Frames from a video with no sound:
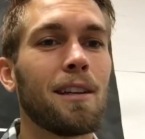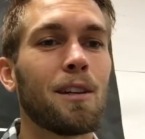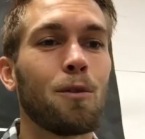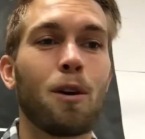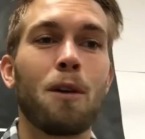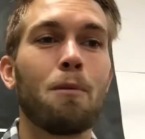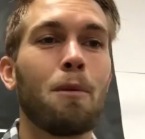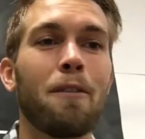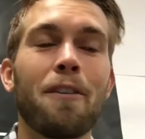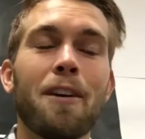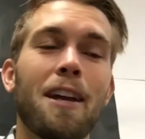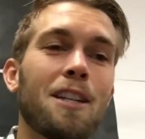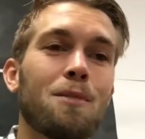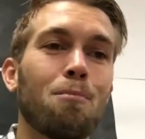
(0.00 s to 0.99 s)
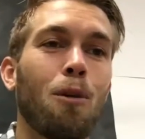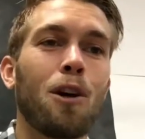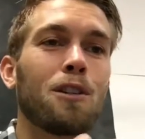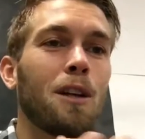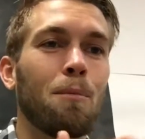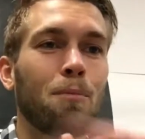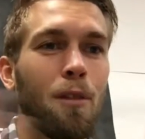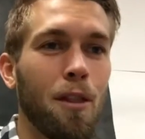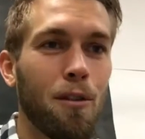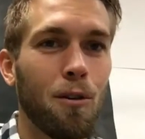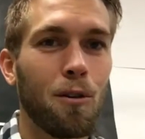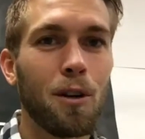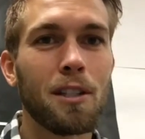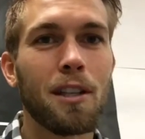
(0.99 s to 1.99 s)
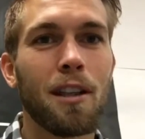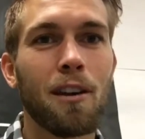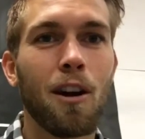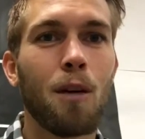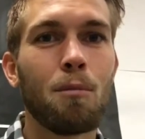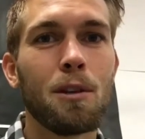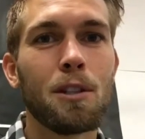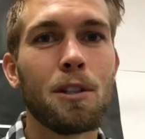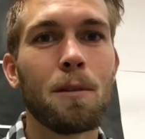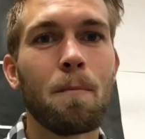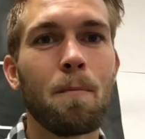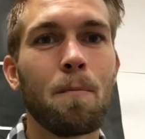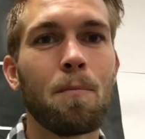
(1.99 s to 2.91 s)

Quite a bit of it gets balled up and thrown into the garbage.